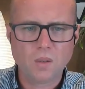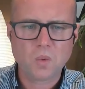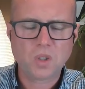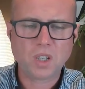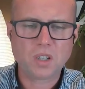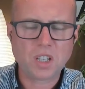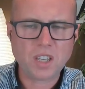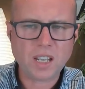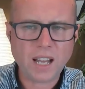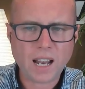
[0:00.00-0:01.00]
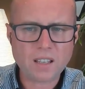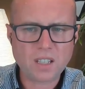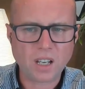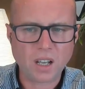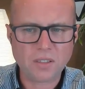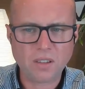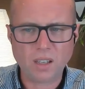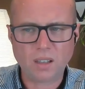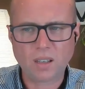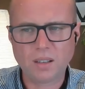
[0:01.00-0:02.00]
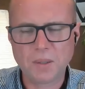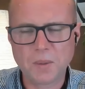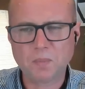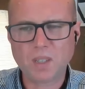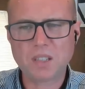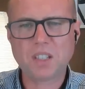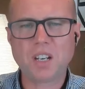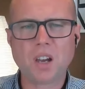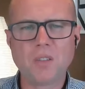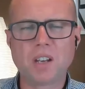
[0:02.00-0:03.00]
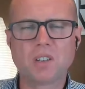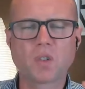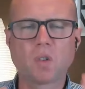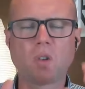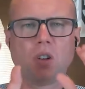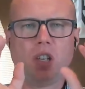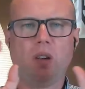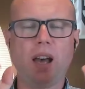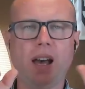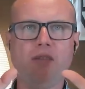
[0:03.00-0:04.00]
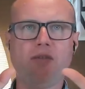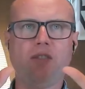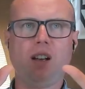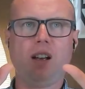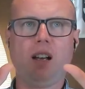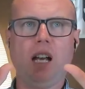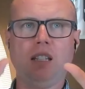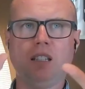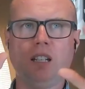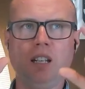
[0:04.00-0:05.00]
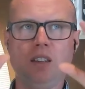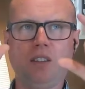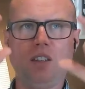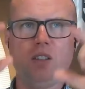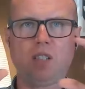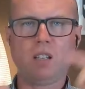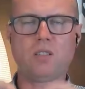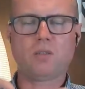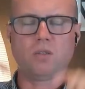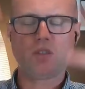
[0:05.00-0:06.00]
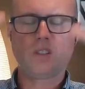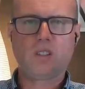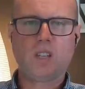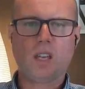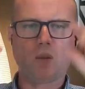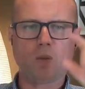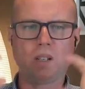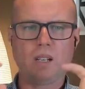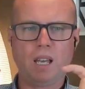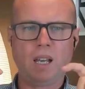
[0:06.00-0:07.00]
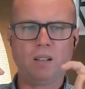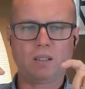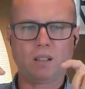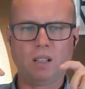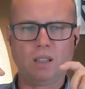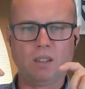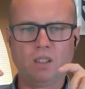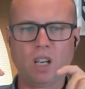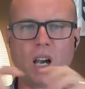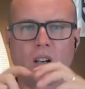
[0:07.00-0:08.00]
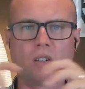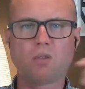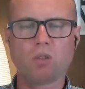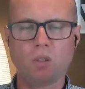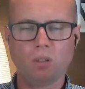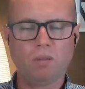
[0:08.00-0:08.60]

So, so the analogy, I think, is you know that drawer you have underneath the utensil drawer? It's the second one down. It's like the junk drawer.